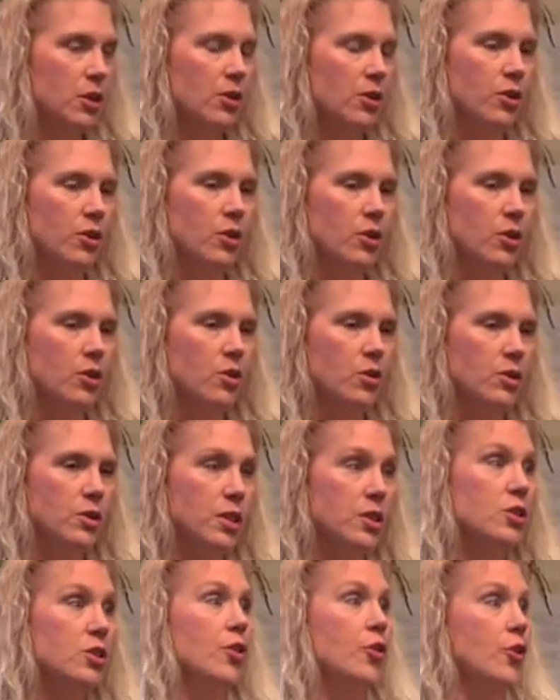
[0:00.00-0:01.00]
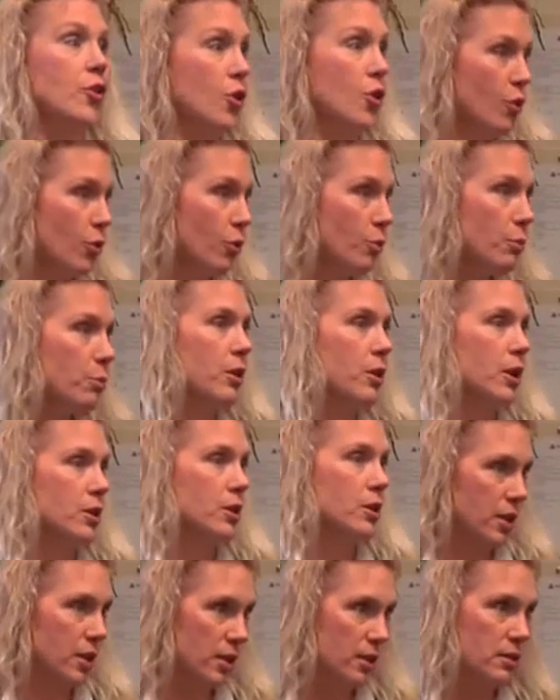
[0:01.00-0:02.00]
on their own is on their own
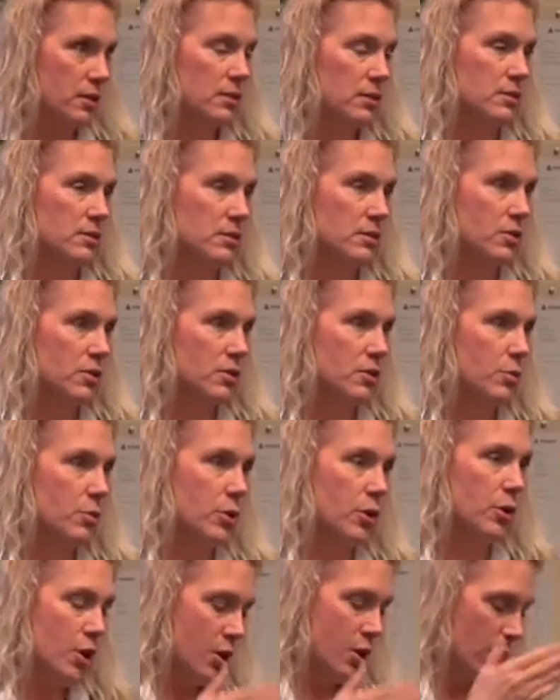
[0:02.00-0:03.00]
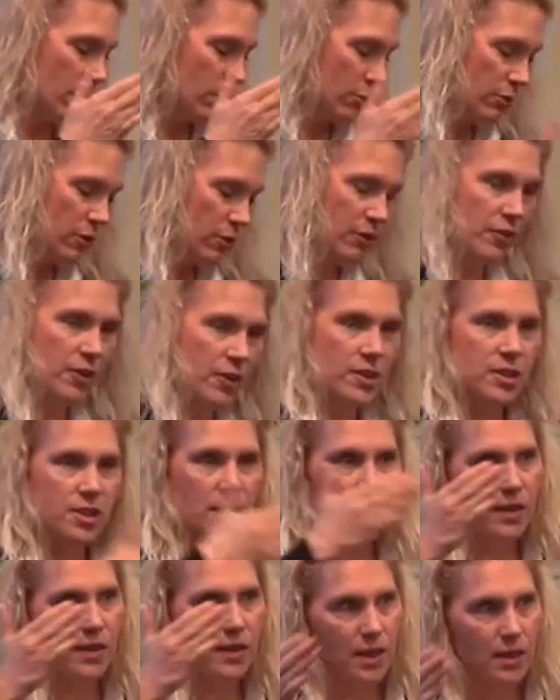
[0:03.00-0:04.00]
project. So we're
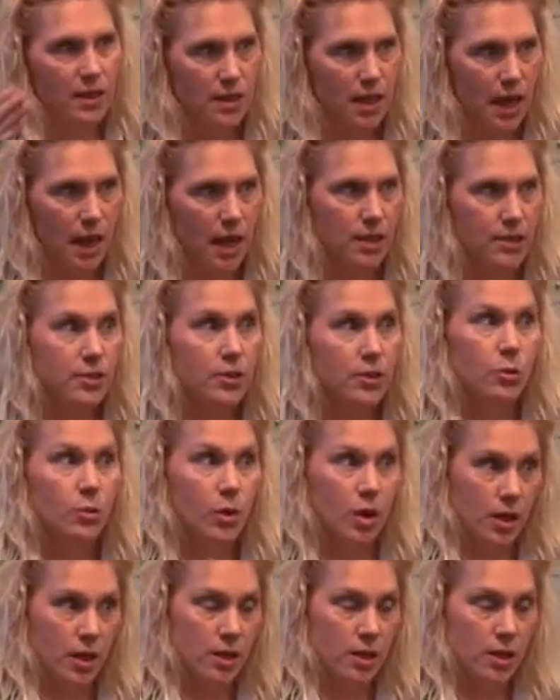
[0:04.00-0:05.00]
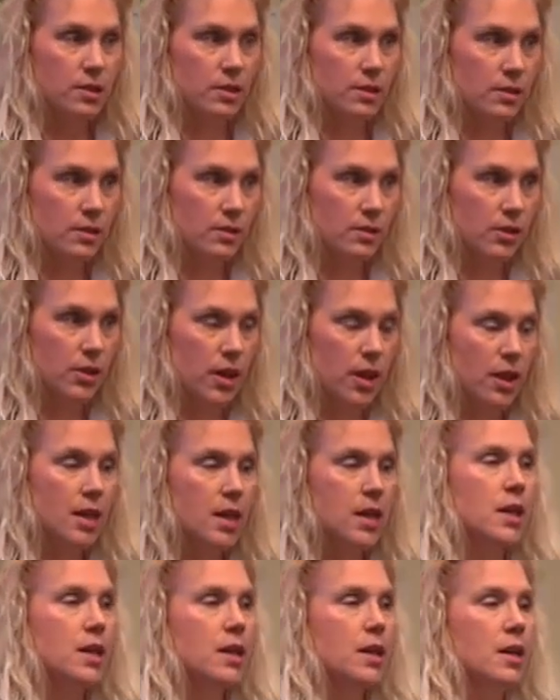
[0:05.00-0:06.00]
revisiting that task twice, okay?
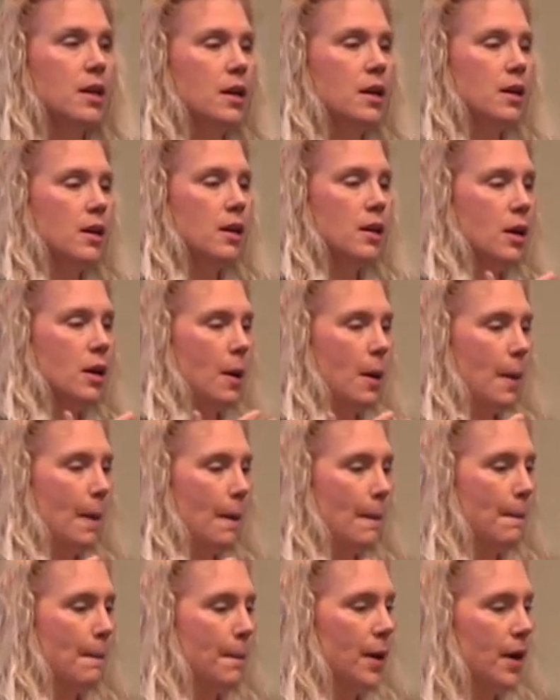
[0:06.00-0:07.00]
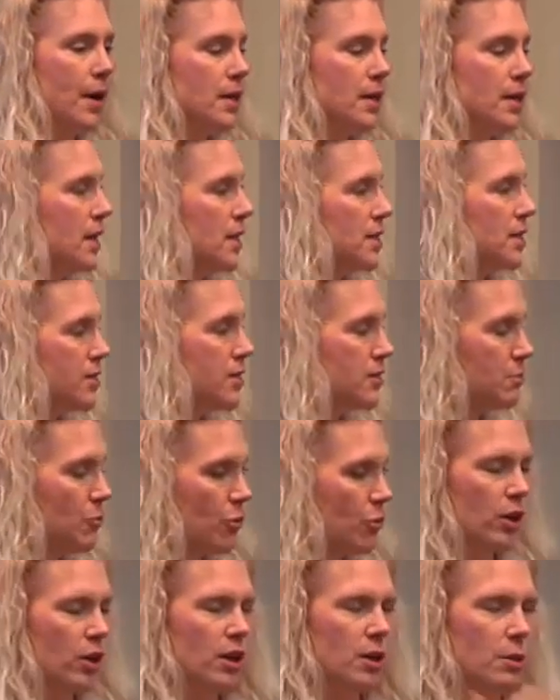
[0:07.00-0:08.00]
But it's
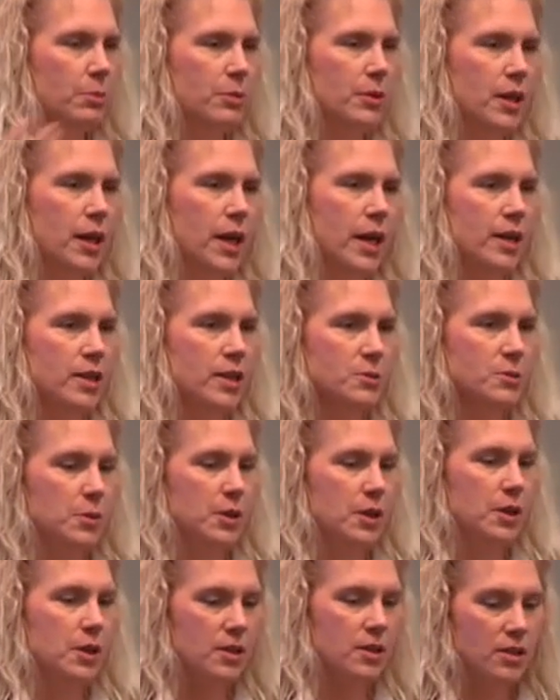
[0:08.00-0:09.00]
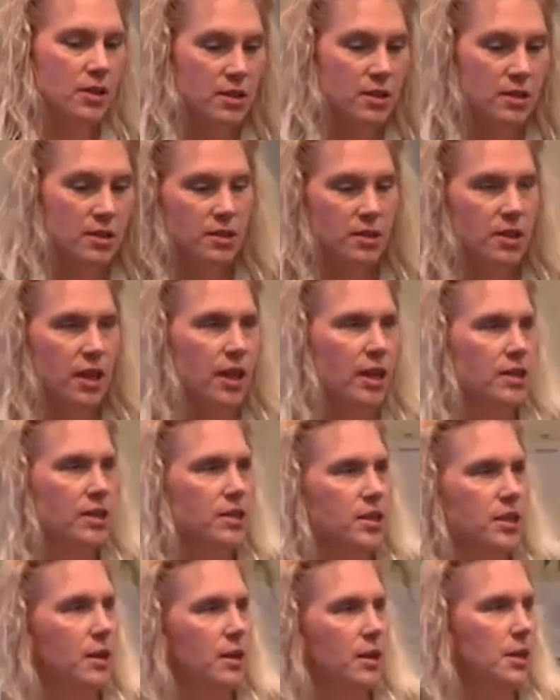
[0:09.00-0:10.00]
more complex the second
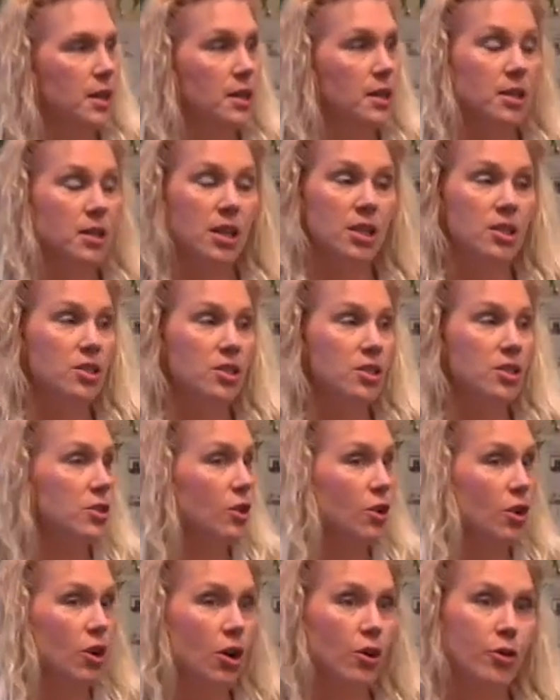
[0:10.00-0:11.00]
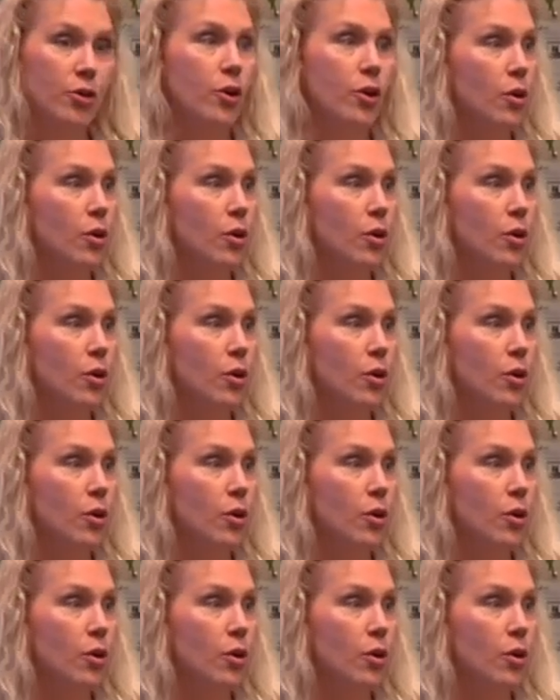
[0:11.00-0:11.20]
time because they're on their